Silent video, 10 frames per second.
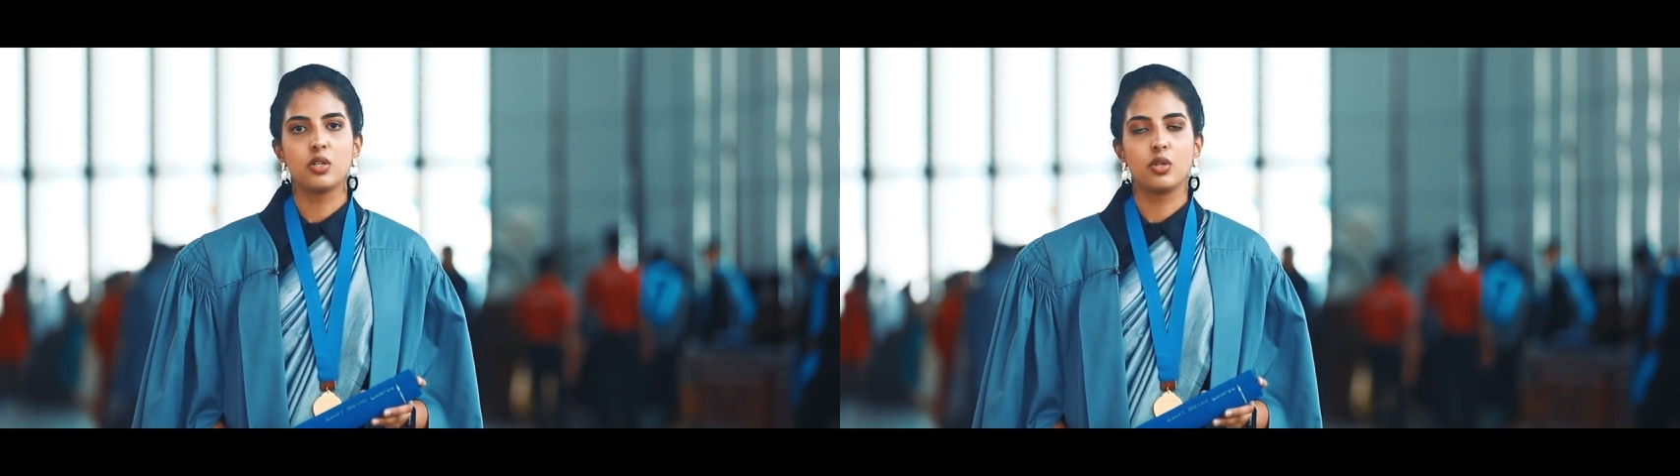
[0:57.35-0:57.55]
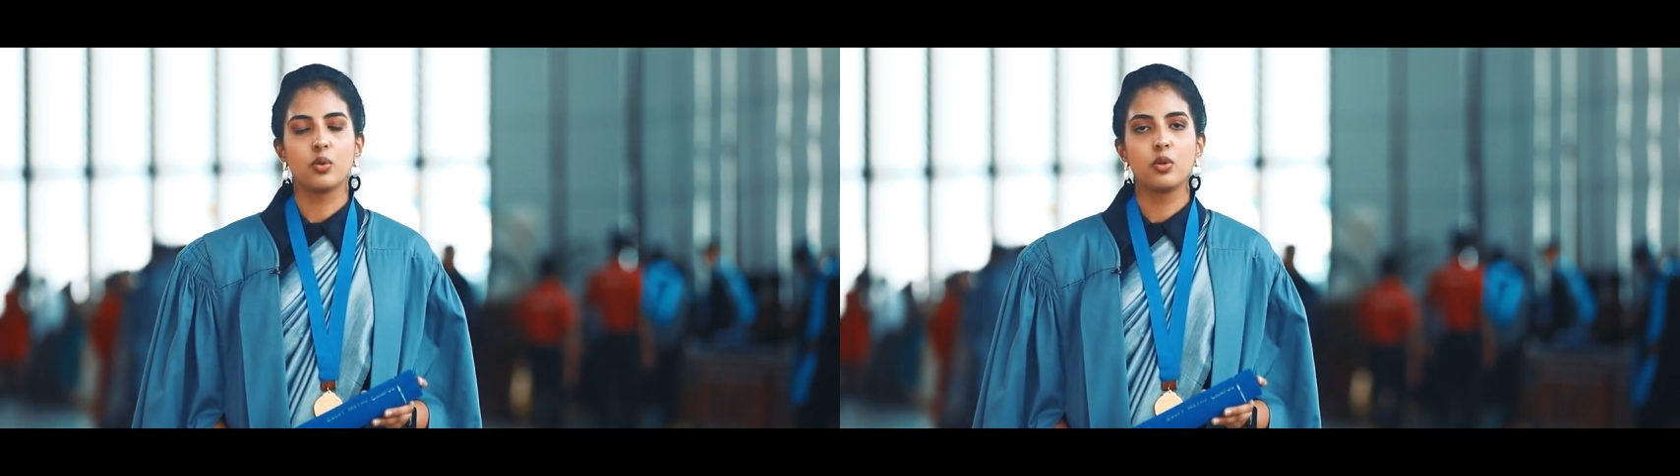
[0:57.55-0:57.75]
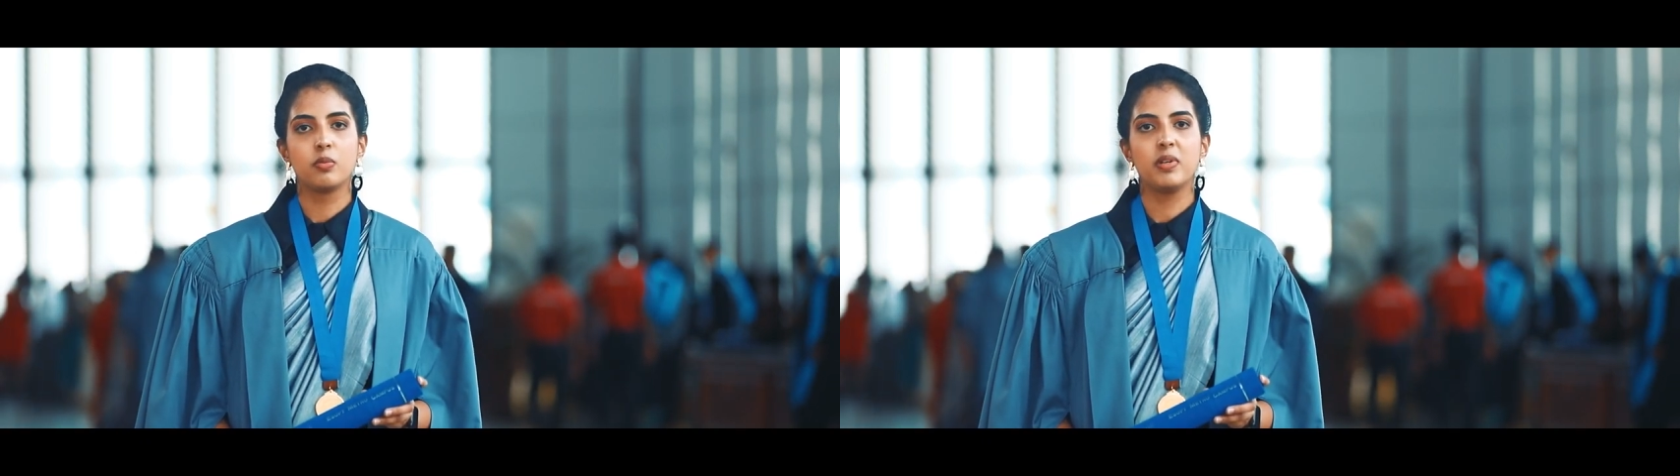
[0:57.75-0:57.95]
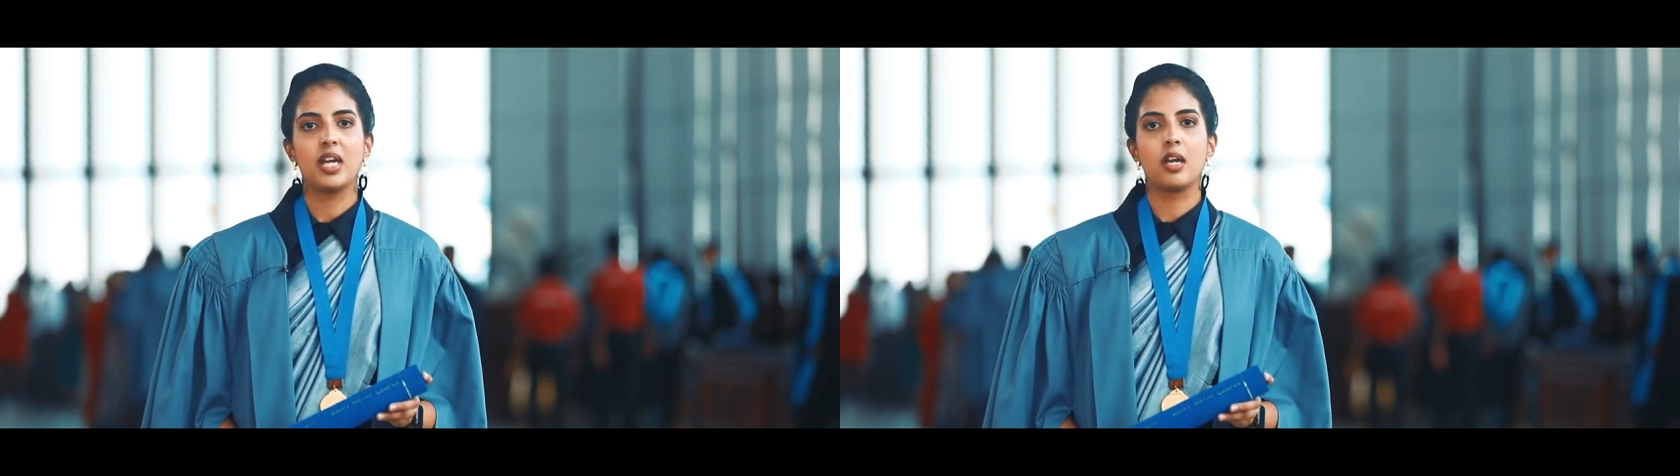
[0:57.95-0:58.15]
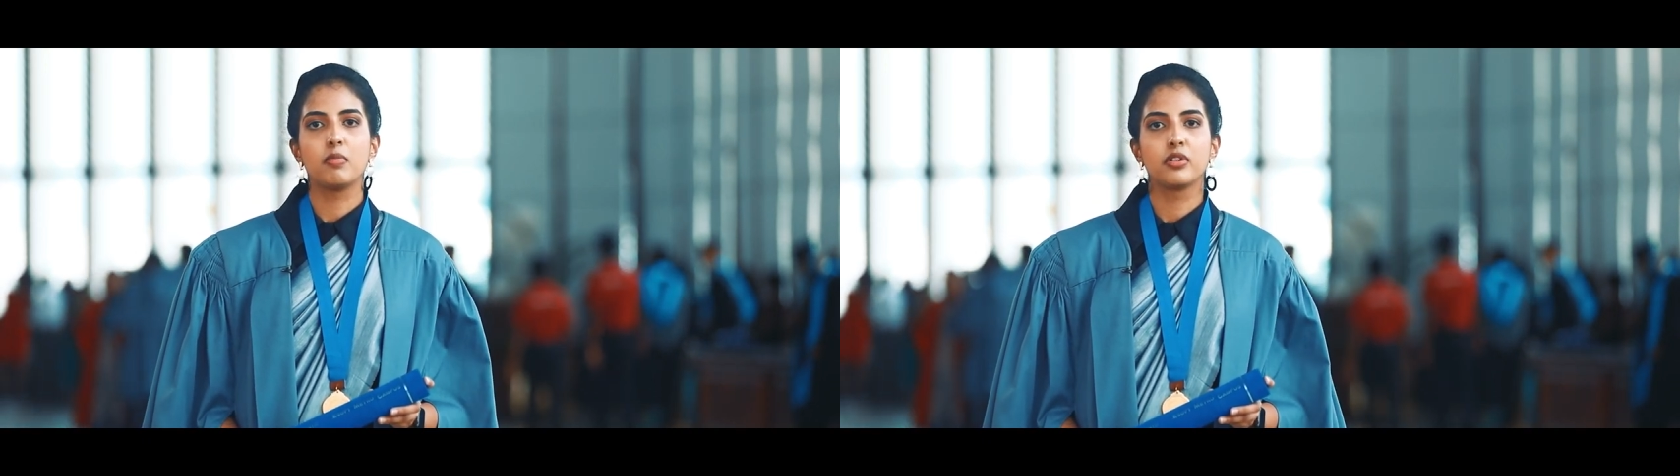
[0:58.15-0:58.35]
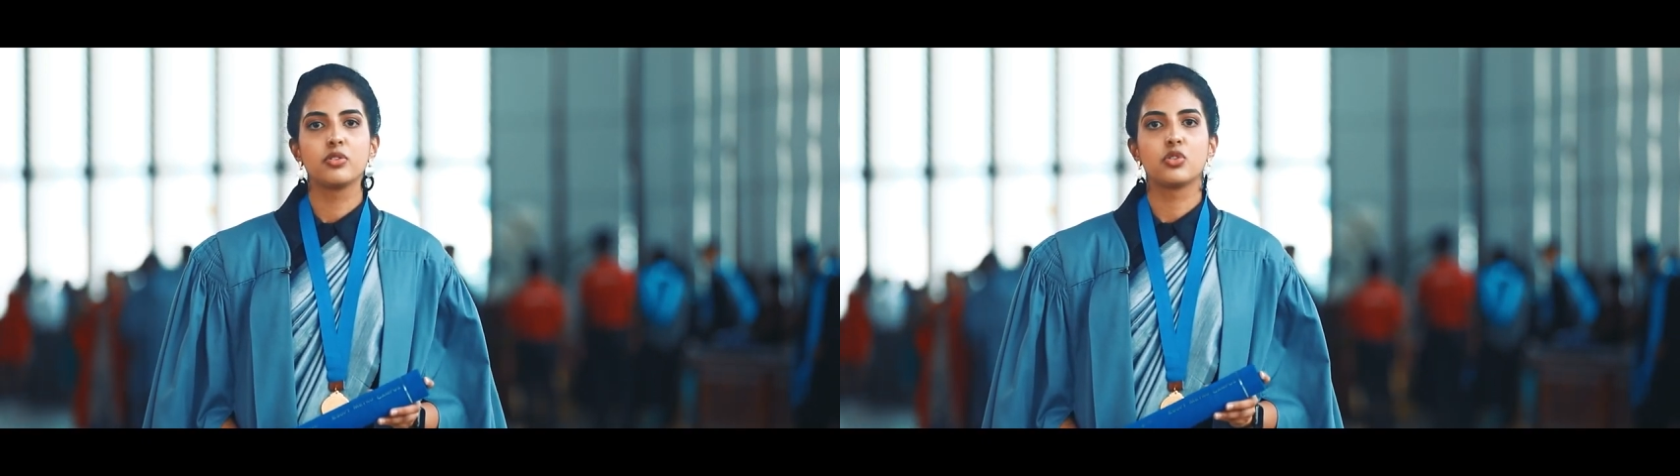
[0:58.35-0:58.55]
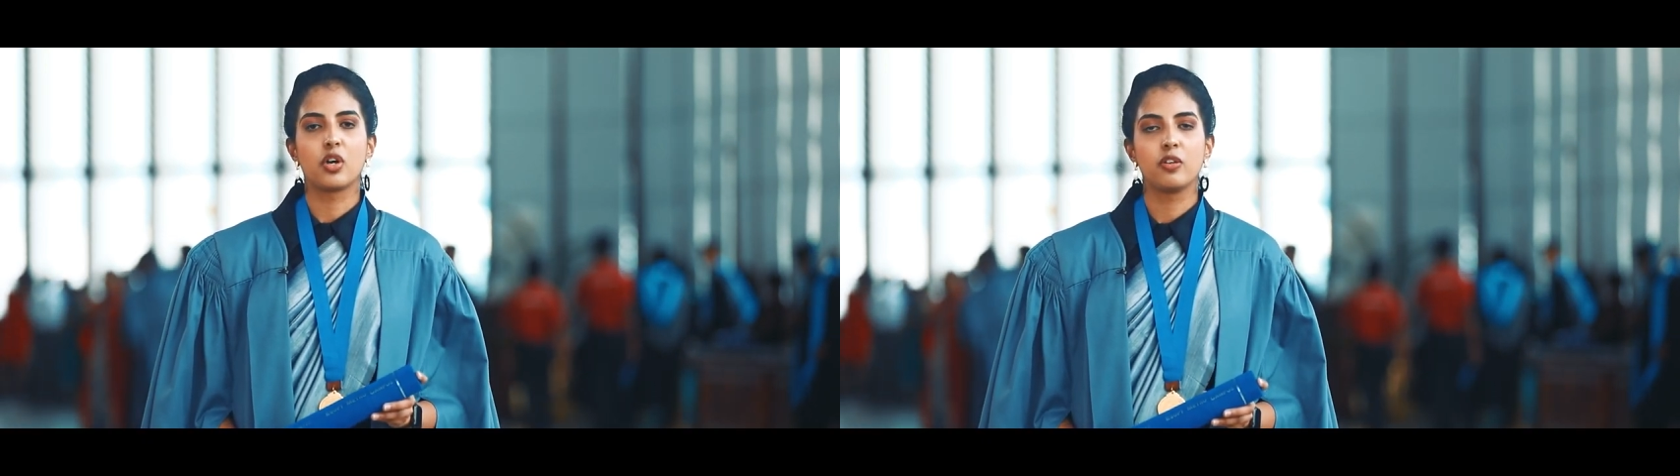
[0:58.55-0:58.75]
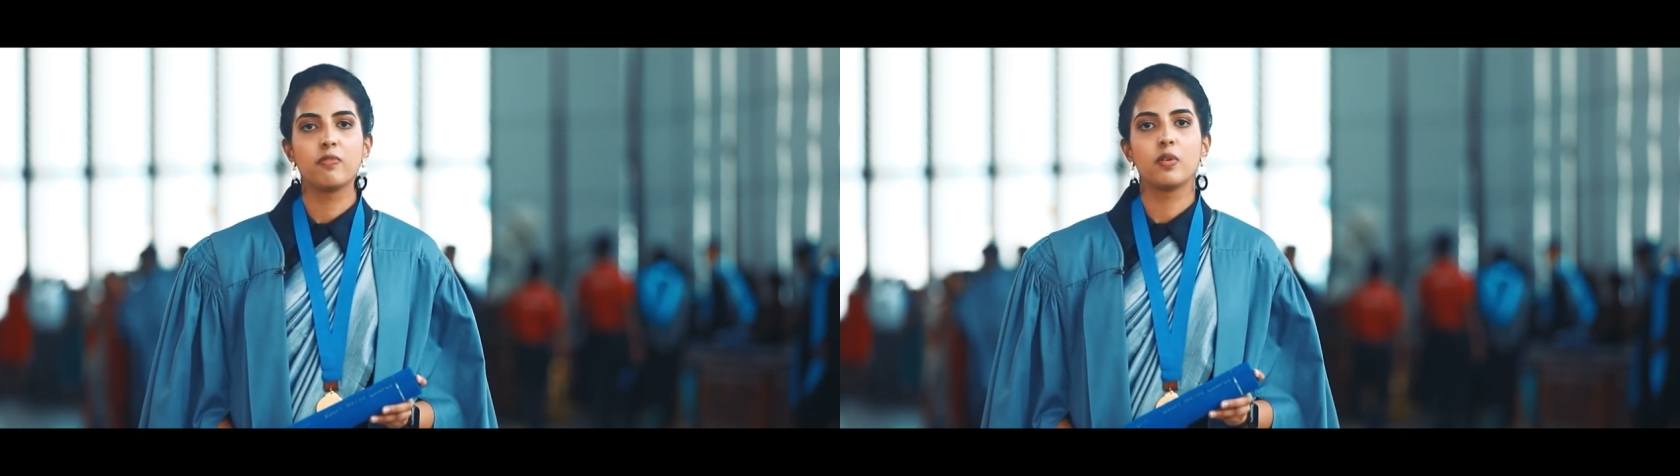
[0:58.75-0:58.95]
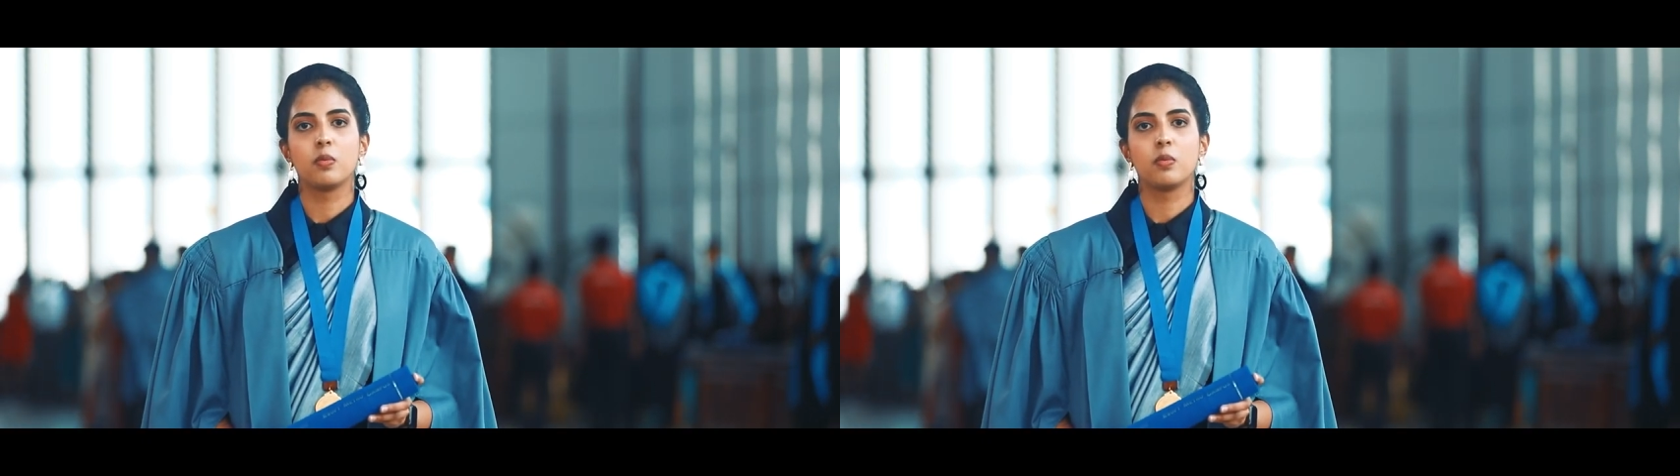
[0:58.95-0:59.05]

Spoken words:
you could be able to join for